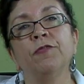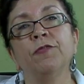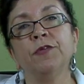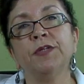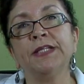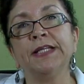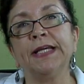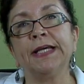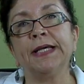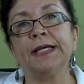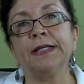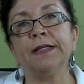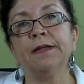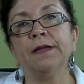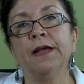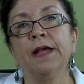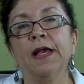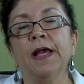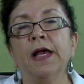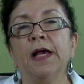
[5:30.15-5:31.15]
through
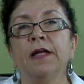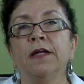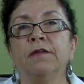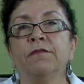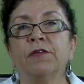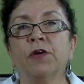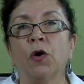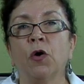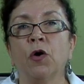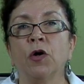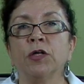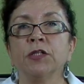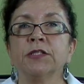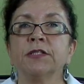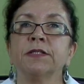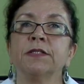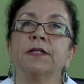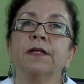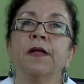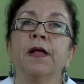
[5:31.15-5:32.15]
10, and of
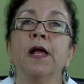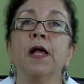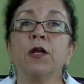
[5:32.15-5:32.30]
course,